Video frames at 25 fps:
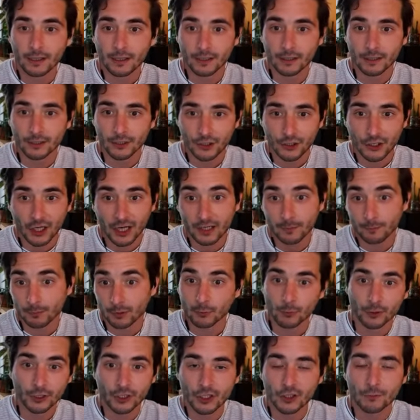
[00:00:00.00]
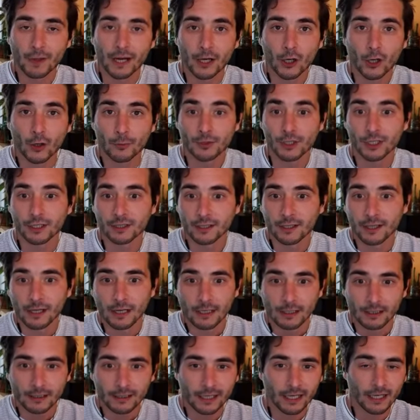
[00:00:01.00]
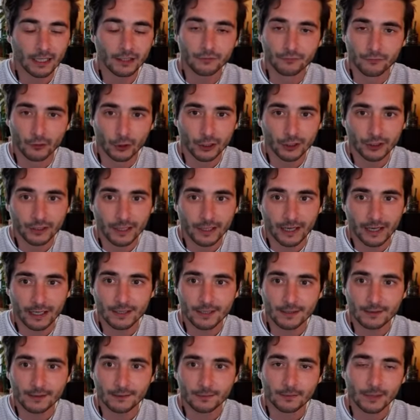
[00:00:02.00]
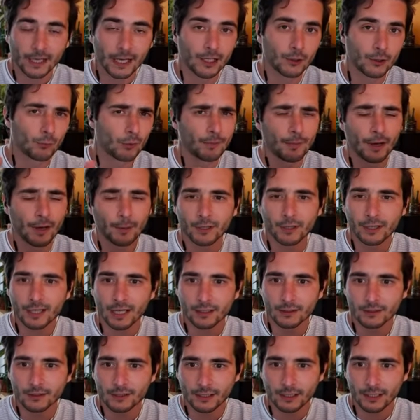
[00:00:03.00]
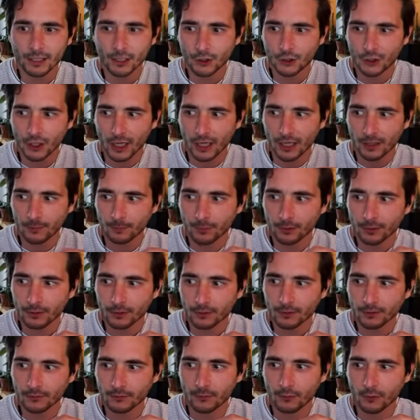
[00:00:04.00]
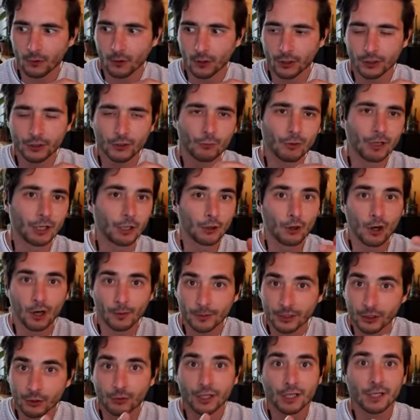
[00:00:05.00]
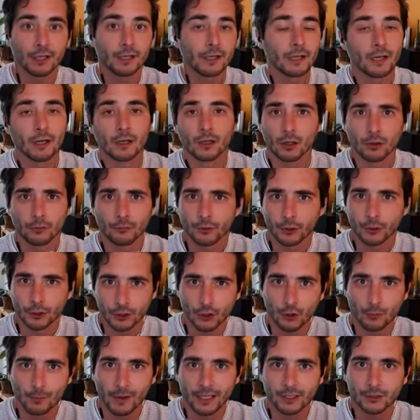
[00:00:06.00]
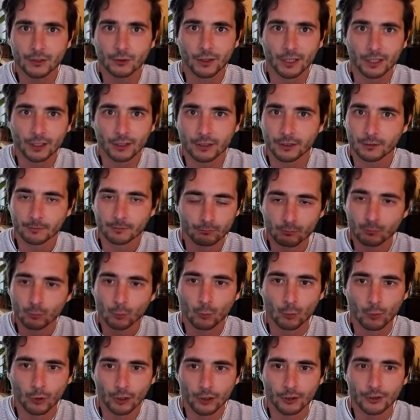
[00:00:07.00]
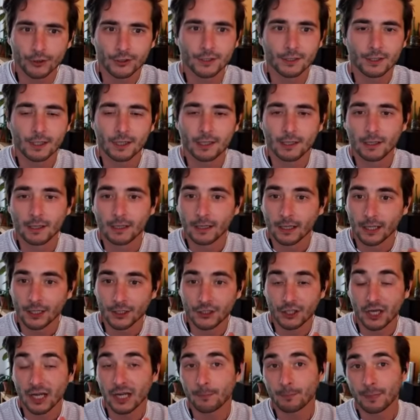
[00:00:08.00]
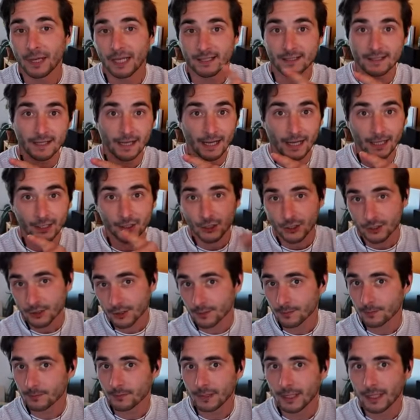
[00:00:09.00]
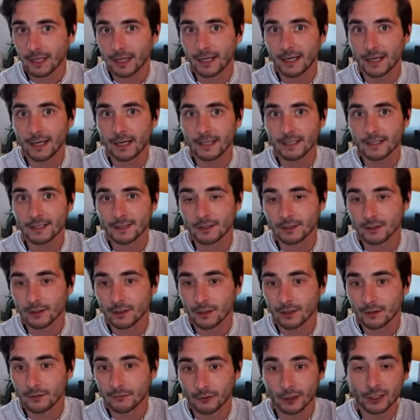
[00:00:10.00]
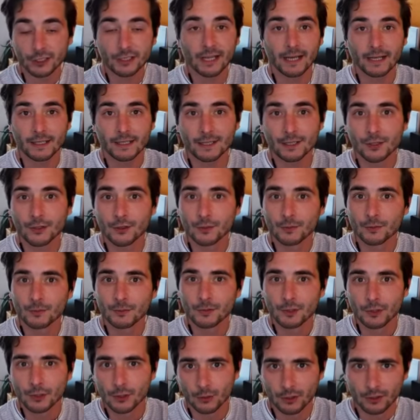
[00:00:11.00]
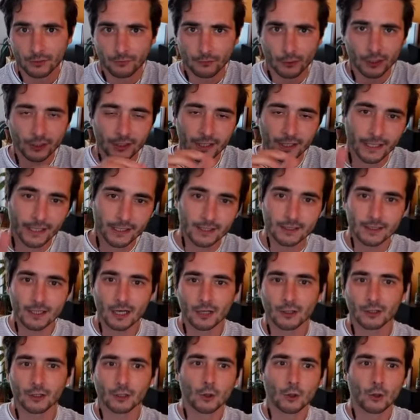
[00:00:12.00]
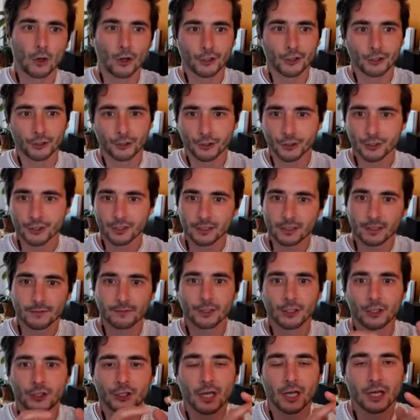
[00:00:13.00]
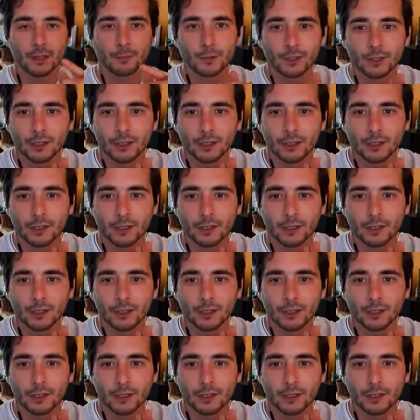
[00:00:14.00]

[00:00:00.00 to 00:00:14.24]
shape, which is my object, get vertex, and remember that in a shape for trigonometry or for geometric worlds, a shape has edges and has vertexes. So the vertexes are the corners of the shape.